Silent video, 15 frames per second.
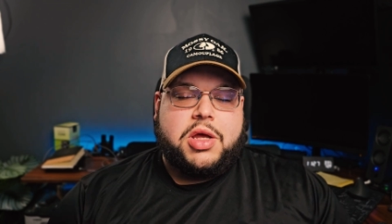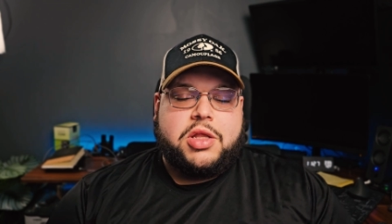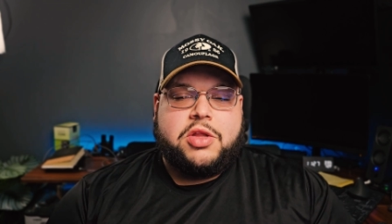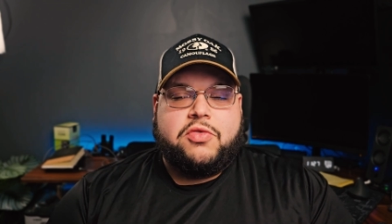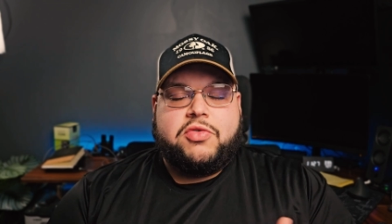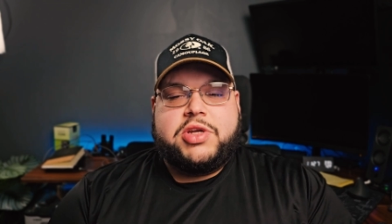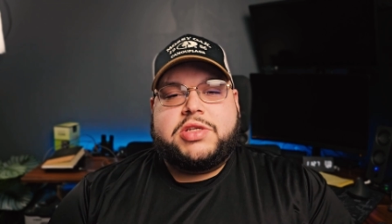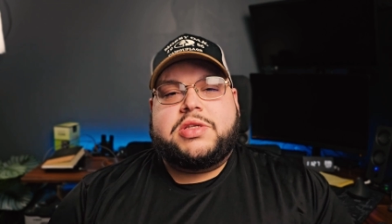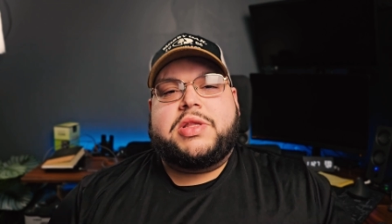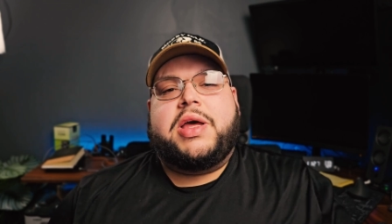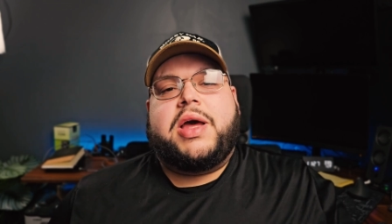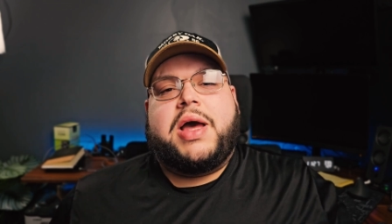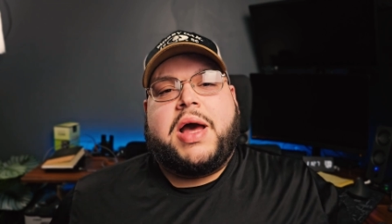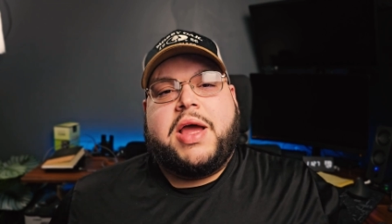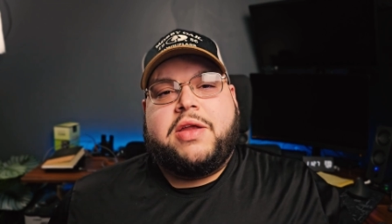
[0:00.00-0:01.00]
The reason
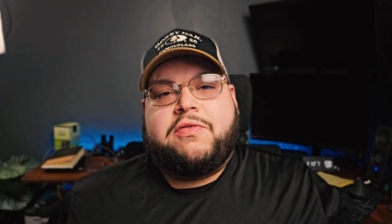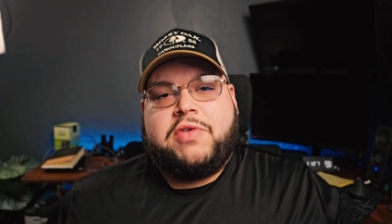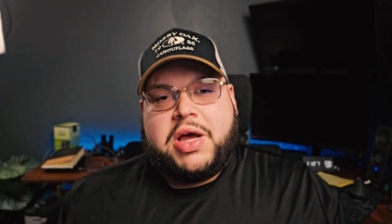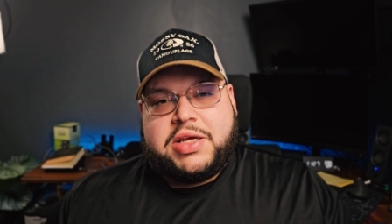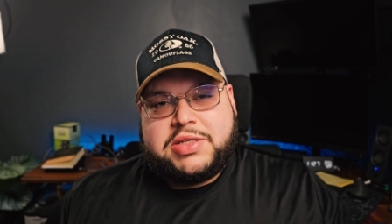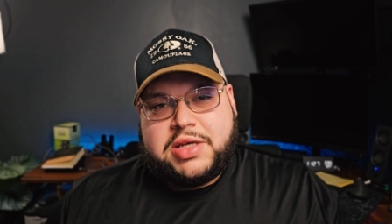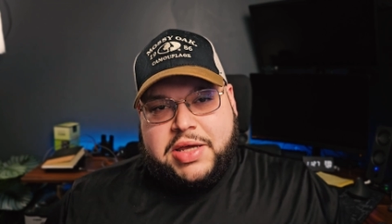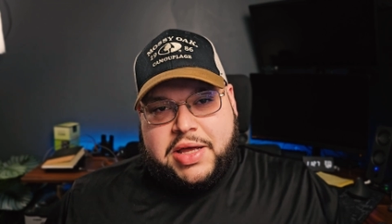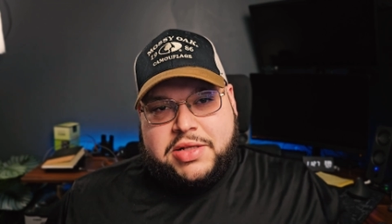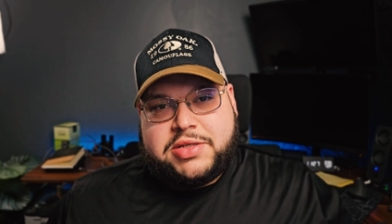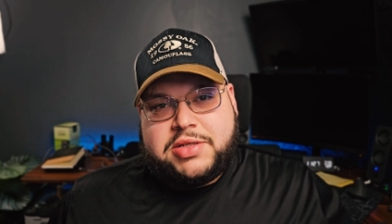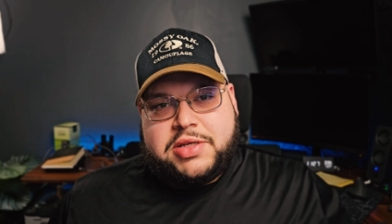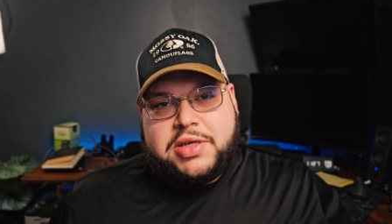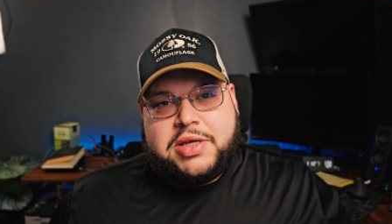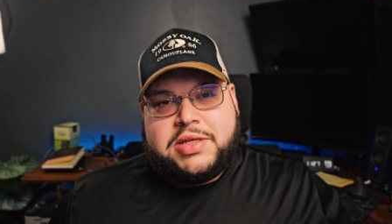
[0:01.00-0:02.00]
that I advise
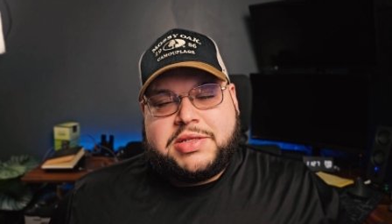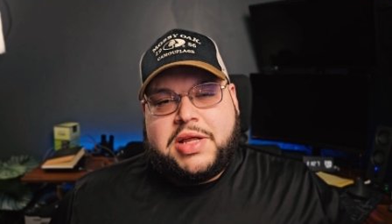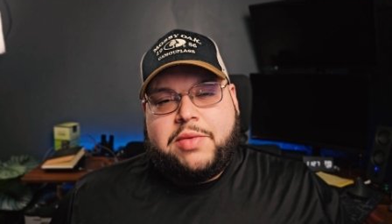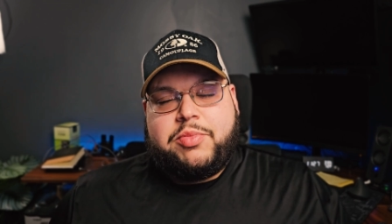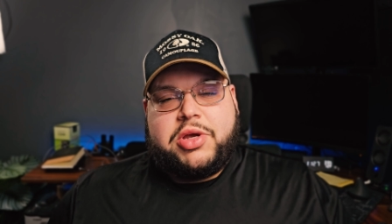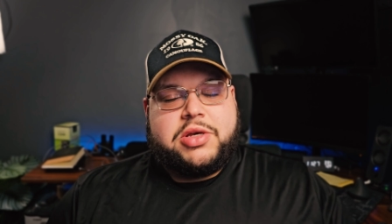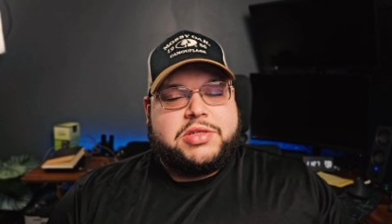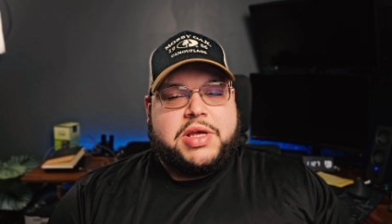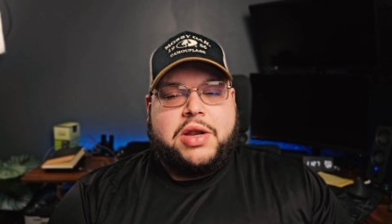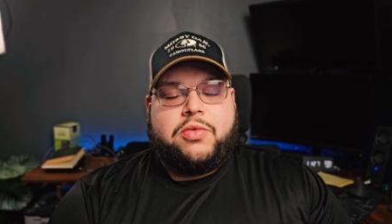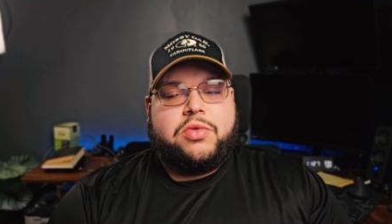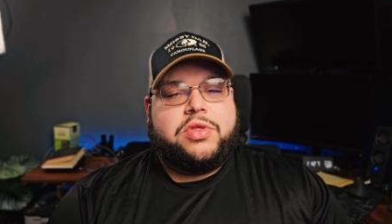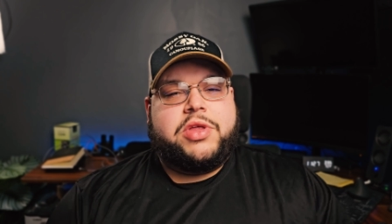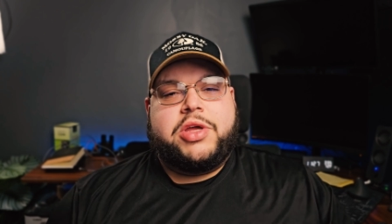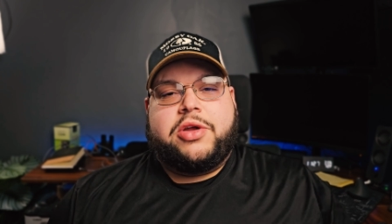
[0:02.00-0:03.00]
against it is not because I
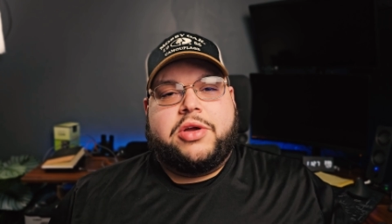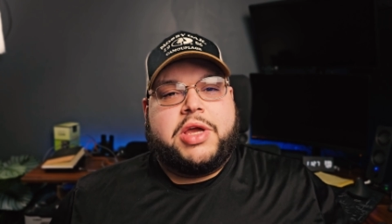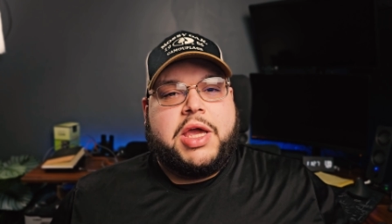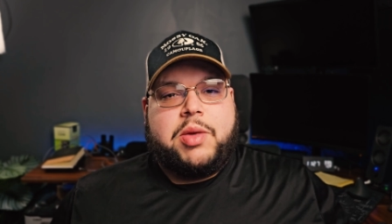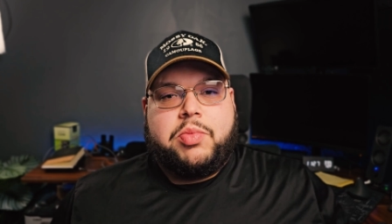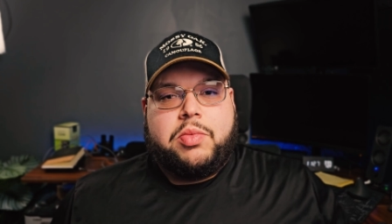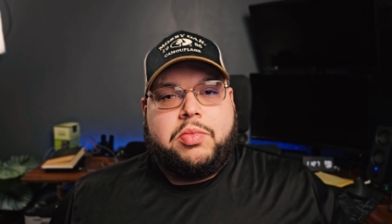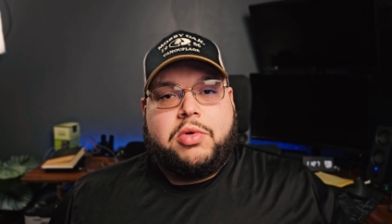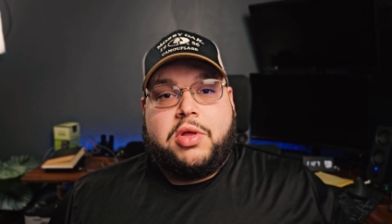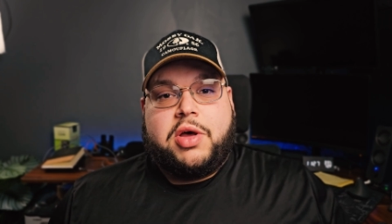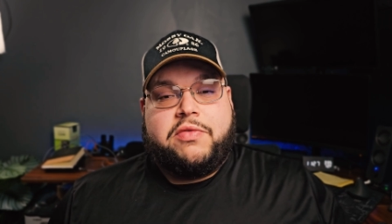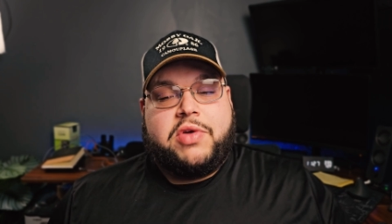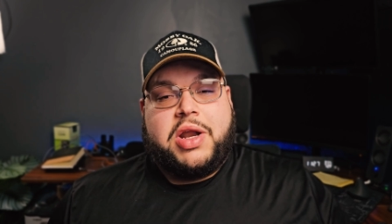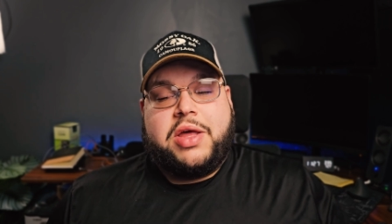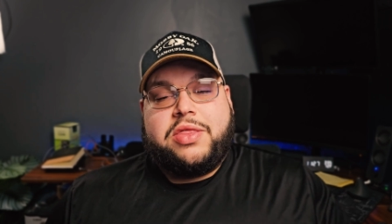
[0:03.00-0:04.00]
don't think you're capable
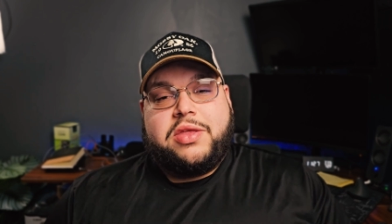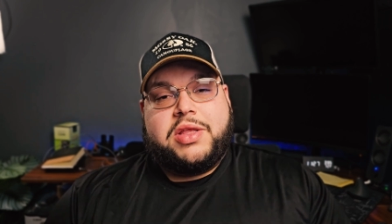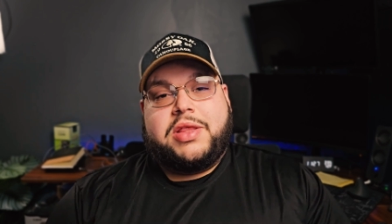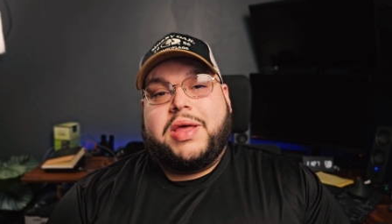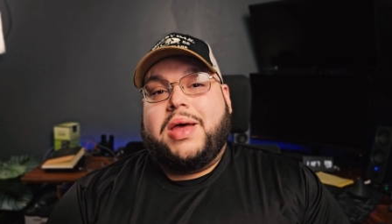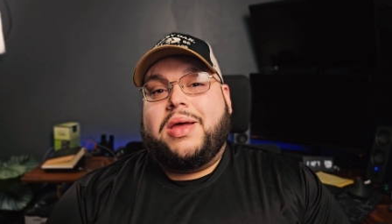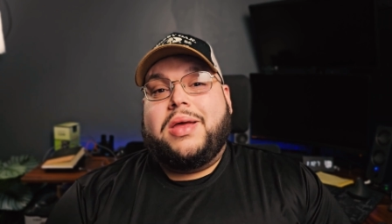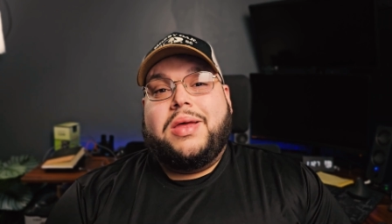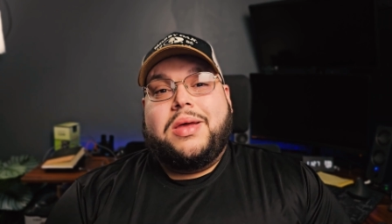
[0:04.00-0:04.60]
of it. I think that